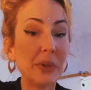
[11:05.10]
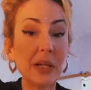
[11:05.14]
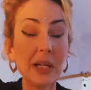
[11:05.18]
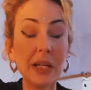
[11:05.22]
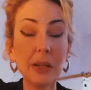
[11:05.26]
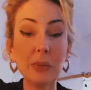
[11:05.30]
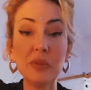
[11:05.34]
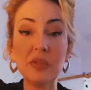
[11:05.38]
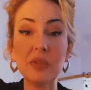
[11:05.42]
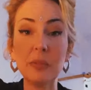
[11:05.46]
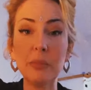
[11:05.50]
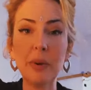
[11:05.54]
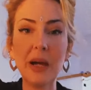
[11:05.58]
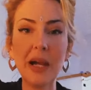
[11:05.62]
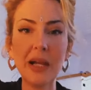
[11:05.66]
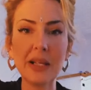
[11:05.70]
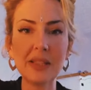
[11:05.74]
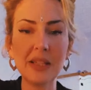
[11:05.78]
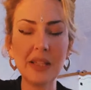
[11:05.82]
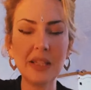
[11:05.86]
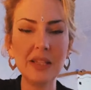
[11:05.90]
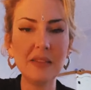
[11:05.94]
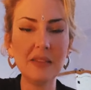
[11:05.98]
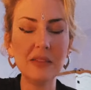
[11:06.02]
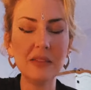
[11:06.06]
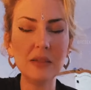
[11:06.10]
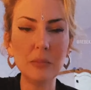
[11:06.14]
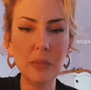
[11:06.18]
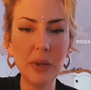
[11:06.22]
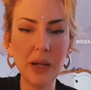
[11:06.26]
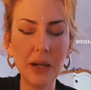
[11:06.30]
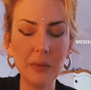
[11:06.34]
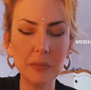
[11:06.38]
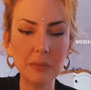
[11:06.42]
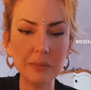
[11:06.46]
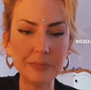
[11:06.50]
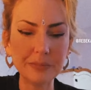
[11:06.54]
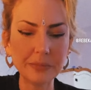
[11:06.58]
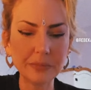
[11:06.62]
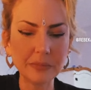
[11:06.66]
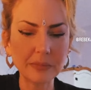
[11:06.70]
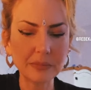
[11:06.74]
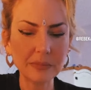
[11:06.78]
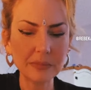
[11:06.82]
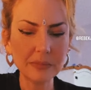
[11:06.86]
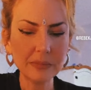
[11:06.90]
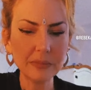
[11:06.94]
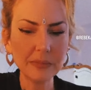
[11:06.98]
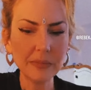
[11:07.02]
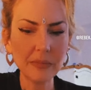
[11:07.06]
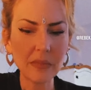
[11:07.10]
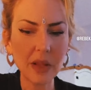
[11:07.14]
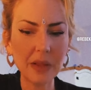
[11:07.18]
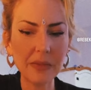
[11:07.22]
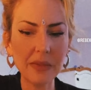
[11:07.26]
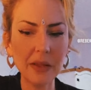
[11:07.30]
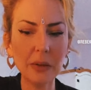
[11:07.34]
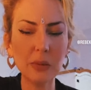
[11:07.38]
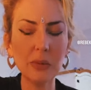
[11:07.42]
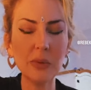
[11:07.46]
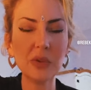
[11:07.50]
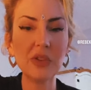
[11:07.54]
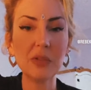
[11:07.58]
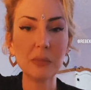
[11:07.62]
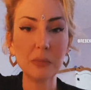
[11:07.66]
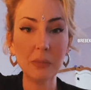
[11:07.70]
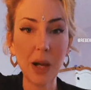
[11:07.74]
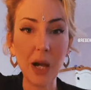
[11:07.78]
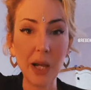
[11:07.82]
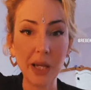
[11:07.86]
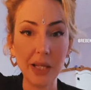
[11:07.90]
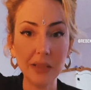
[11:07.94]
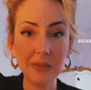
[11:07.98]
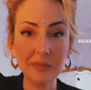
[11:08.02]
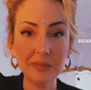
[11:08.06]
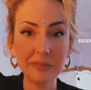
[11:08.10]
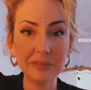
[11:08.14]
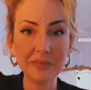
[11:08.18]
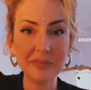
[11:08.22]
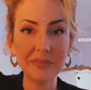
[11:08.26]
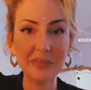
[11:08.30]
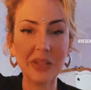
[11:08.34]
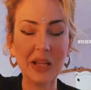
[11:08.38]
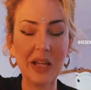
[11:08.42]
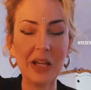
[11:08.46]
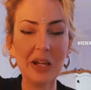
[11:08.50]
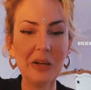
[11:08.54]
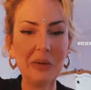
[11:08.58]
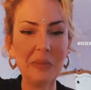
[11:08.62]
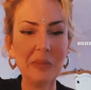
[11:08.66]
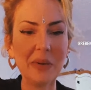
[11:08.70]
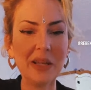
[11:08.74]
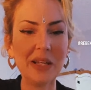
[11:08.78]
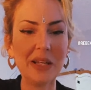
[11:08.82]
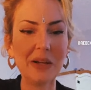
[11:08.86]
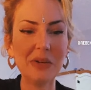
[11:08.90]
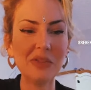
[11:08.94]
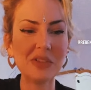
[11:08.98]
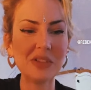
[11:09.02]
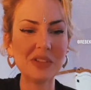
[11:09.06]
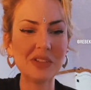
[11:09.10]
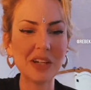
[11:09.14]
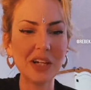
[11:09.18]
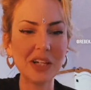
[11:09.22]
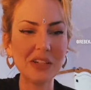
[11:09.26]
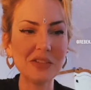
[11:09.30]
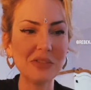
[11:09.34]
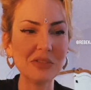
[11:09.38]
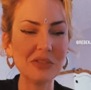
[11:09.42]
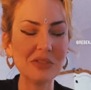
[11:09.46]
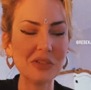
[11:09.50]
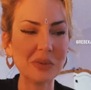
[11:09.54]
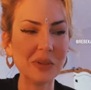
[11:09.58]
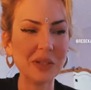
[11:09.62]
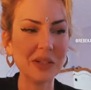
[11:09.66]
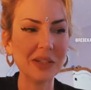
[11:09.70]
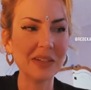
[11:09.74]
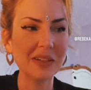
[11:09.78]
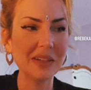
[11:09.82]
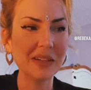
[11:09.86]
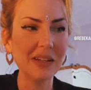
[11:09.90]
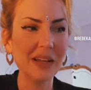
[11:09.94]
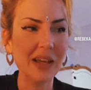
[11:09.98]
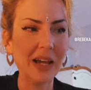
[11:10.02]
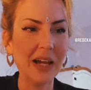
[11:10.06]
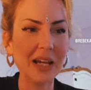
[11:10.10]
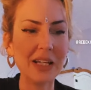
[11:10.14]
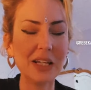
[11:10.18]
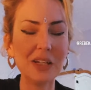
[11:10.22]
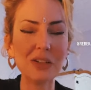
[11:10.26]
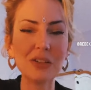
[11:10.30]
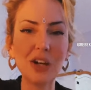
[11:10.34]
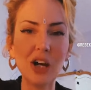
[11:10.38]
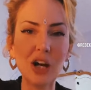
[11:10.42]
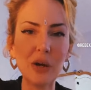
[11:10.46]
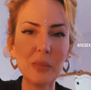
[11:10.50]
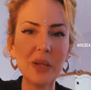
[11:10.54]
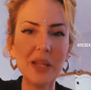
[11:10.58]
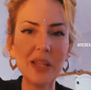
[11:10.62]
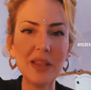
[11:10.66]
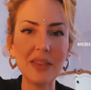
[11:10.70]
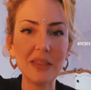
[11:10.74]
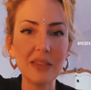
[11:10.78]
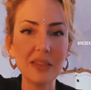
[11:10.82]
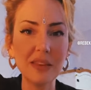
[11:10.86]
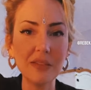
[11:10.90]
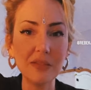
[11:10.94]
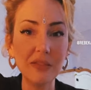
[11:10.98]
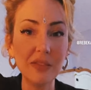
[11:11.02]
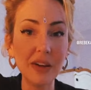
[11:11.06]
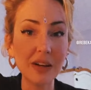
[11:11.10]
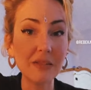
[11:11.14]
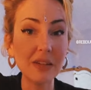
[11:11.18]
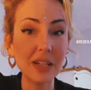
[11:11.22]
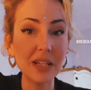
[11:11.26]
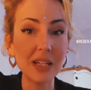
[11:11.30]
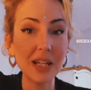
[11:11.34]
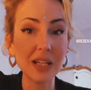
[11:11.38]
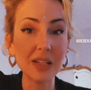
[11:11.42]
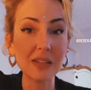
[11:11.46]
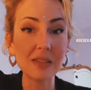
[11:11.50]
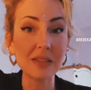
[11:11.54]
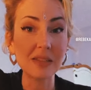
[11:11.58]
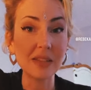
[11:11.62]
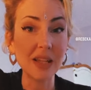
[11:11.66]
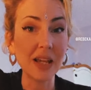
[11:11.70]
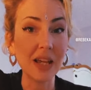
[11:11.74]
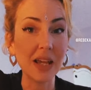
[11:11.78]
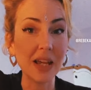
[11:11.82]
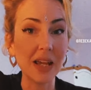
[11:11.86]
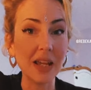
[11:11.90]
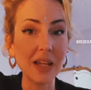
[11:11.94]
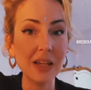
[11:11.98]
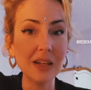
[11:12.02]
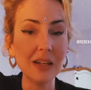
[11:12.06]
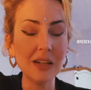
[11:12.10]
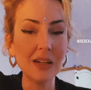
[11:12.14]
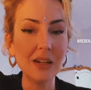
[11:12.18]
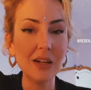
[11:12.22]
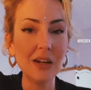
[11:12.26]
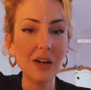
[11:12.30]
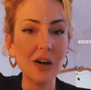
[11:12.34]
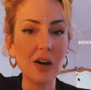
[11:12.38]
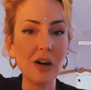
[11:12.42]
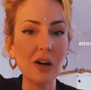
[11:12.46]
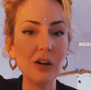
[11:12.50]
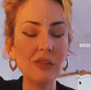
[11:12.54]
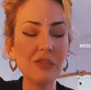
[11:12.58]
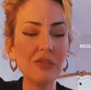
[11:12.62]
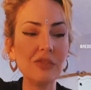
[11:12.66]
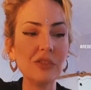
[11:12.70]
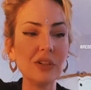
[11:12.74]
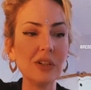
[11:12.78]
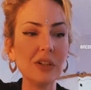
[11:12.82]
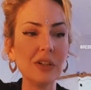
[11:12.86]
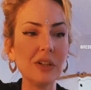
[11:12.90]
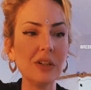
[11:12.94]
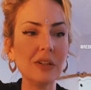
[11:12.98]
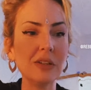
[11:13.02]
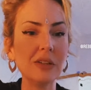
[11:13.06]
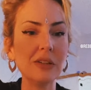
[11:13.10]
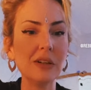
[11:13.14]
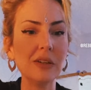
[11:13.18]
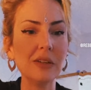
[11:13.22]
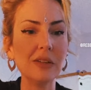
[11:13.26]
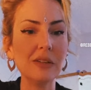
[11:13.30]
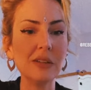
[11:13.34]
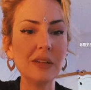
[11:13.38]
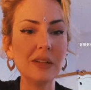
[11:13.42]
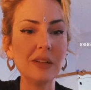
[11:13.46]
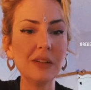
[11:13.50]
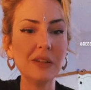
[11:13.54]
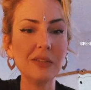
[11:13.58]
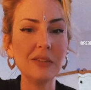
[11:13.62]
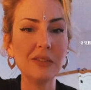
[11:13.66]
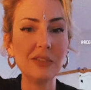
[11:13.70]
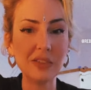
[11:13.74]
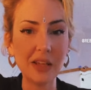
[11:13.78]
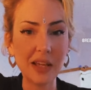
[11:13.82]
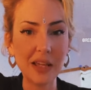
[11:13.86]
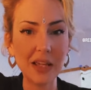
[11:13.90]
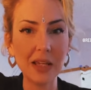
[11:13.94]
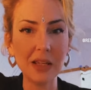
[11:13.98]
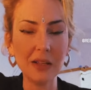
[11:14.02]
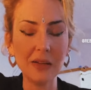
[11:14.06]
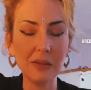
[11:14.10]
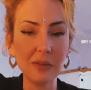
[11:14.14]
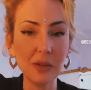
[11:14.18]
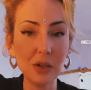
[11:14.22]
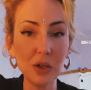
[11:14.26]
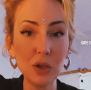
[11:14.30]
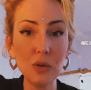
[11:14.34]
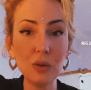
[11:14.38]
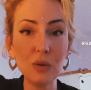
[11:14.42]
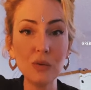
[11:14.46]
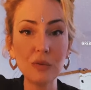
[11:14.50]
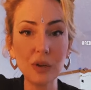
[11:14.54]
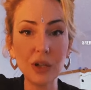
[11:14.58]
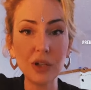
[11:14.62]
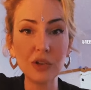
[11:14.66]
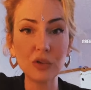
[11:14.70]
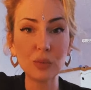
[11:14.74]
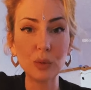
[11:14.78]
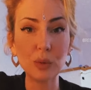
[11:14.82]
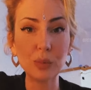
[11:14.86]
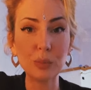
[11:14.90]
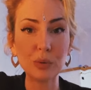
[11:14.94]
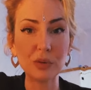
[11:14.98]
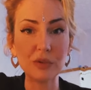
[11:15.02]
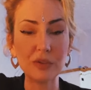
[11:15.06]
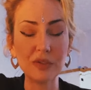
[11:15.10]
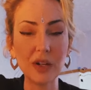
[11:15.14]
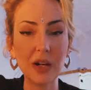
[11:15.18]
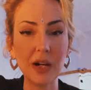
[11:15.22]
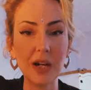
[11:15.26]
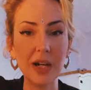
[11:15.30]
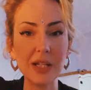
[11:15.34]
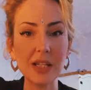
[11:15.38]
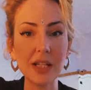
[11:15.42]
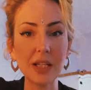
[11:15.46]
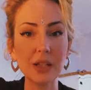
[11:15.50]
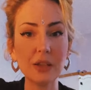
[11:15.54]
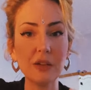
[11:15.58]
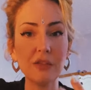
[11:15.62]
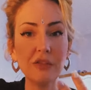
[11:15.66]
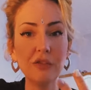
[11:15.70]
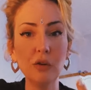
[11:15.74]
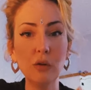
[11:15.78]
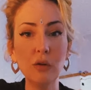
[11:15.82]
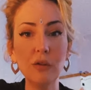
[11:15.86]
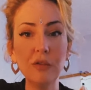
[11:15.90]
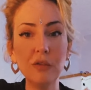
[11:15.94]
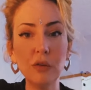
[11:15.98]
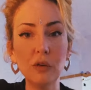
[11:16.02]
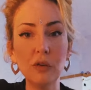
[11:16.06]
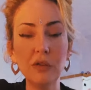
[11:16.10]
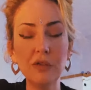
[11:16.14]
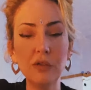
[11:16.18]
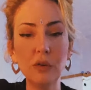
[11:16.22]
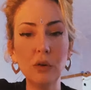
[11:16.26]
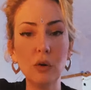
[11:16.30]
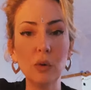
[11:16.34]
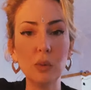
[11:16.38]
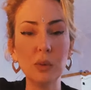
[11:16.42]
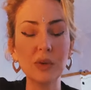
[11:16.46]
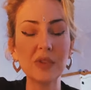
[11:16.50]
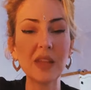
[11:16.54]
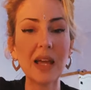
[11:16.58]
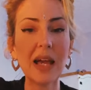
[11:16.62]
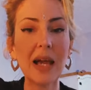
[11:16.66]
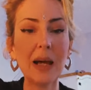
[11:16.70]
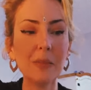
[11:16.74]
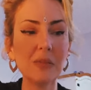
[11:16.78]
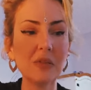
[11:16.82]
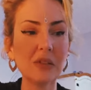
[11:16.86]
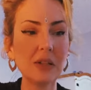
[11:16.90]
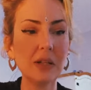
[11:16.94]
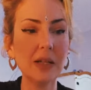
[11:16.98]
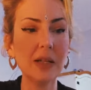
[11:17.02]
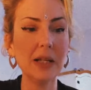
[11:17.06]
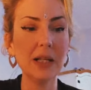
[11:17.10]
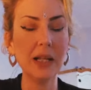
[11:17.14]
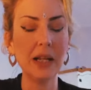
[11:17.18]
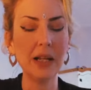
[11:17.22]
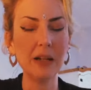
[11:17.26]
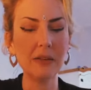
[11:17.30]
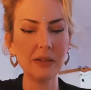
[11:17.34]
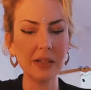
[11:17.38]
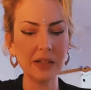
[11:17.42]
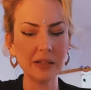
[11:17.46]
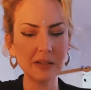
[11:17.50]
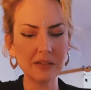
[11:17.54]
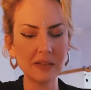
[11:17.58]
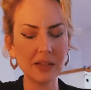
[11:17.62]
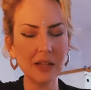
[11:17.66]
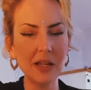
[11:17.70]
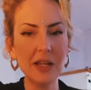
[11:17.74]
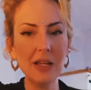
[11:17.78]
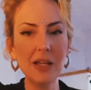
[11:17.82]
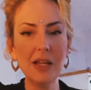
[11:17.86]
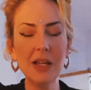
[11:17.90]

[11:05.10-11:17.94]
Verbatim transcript: but it was a backdated amount that was mine, um, and I was entitled to it. And it had come in the very next day after saying, The universe will provide. And the 444 was absolutely hilarious.